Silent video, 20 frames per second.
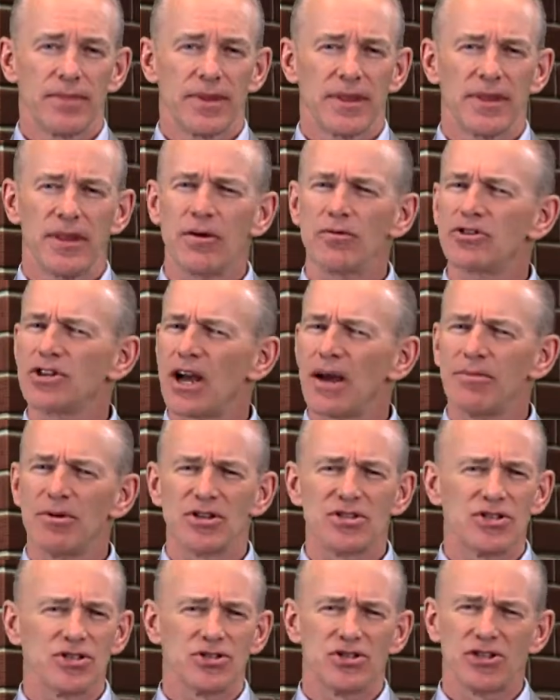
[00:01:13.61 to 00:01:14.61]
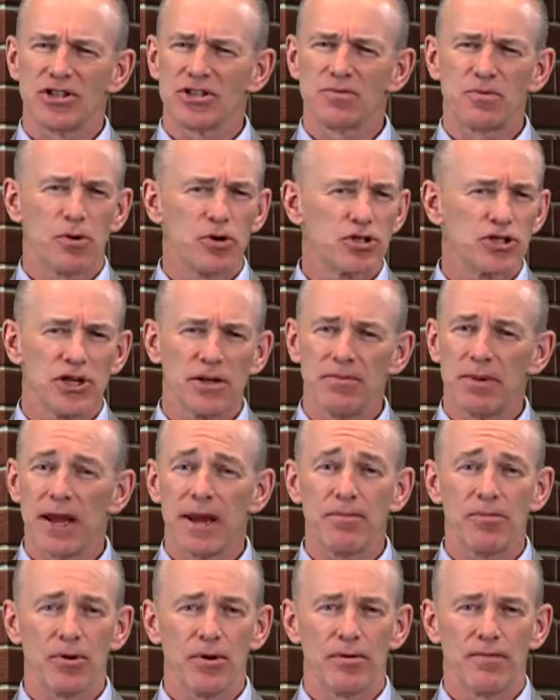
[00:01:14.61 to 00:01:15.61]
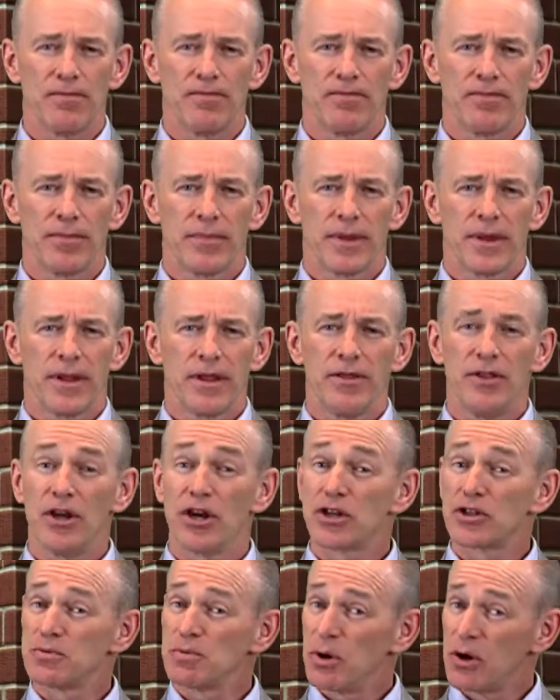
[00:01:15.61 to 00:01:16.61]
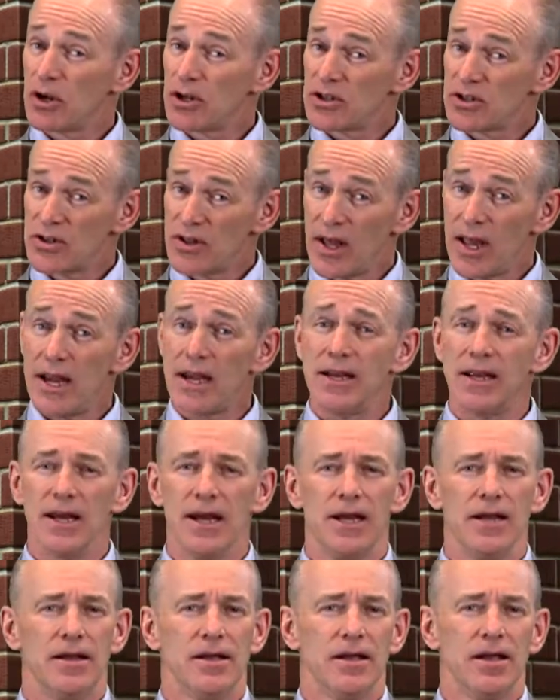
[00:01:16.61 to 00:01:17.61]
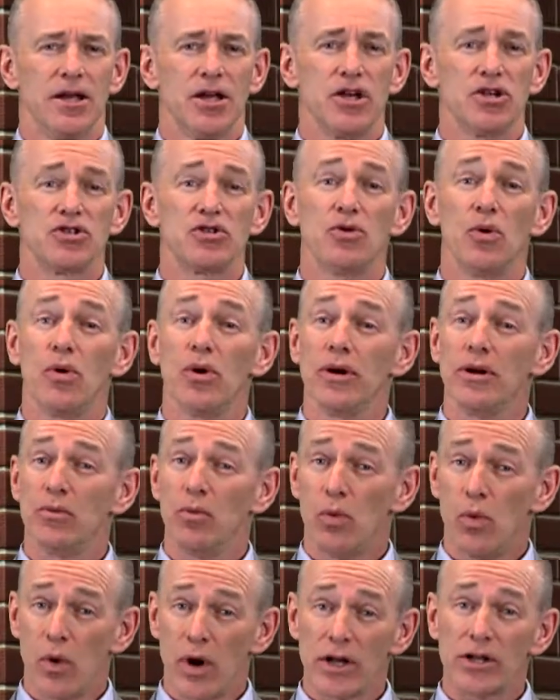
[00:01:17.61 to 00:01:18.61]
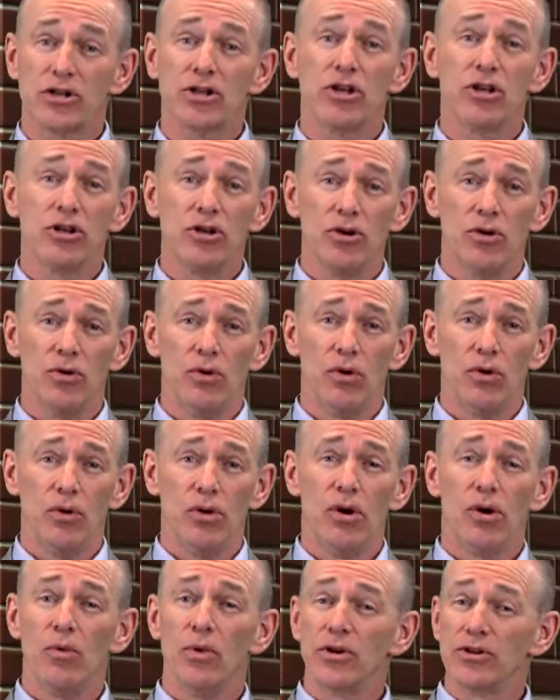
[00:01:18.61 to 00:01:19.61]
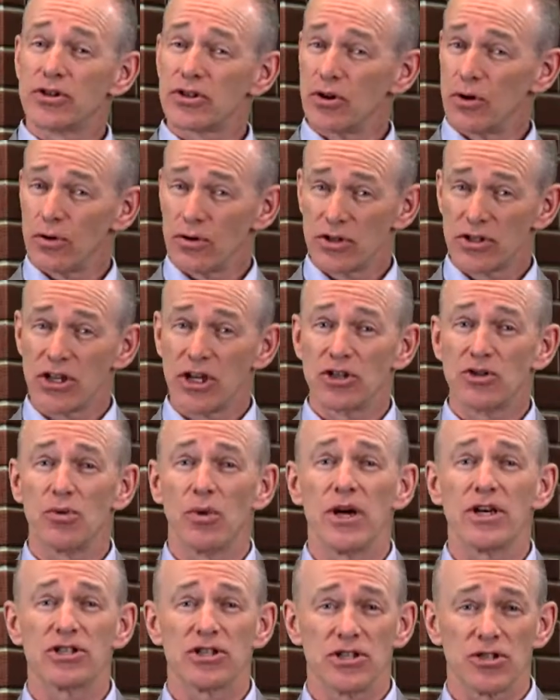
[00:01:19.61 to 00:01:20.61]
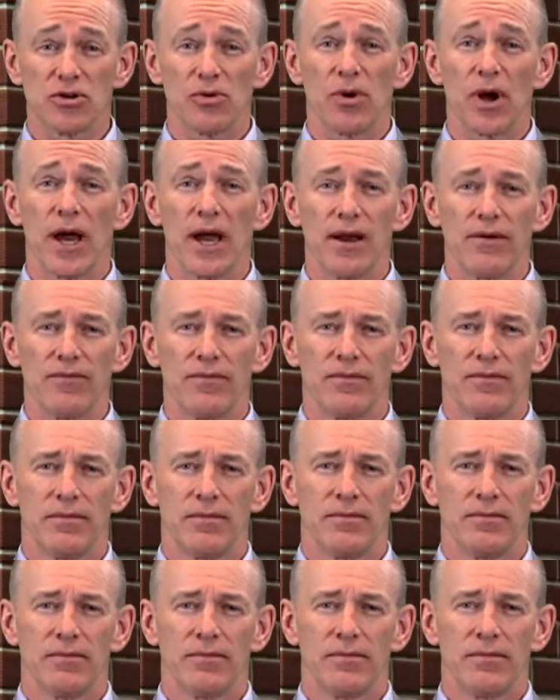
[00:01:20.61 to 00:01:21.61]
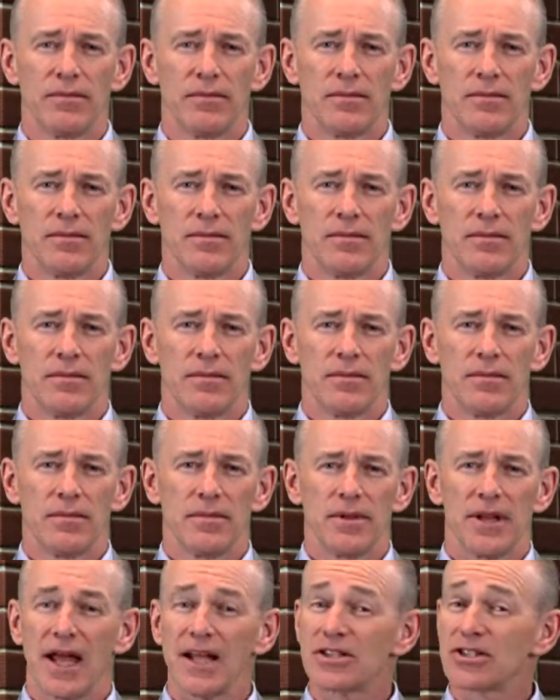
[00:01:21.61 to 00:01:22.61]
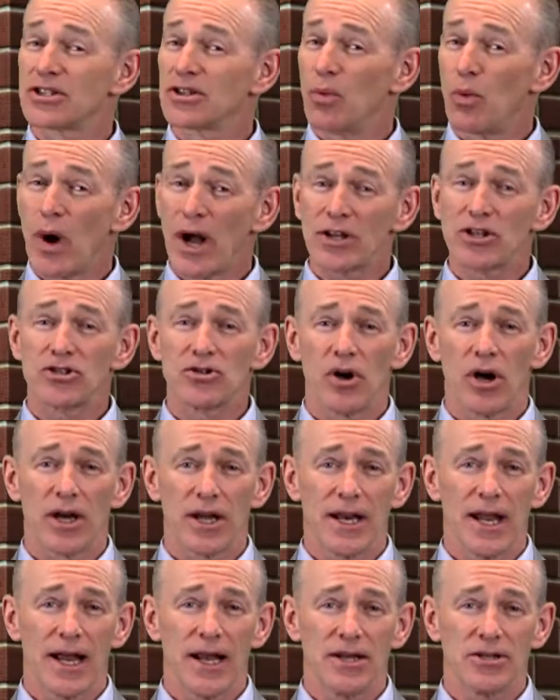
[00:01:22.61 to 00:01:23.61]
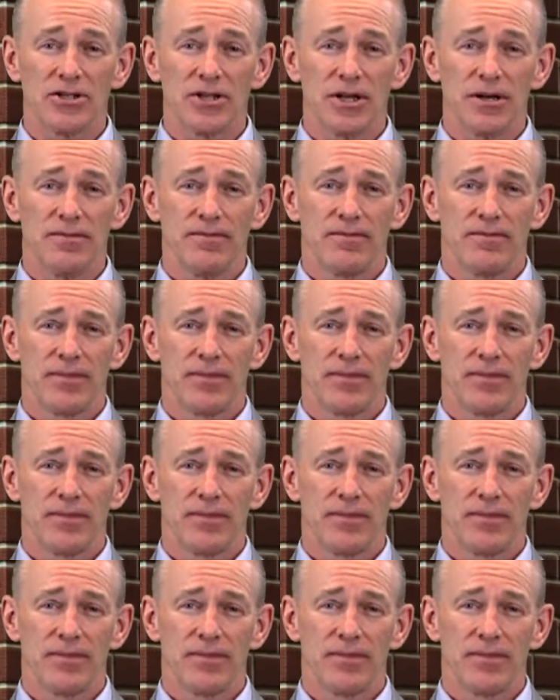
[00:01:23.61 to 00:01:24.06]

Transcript: Their job isn't just pushing paper. The experience they need is knowing what to do when certain situations arrive. That's the watchdog analogy.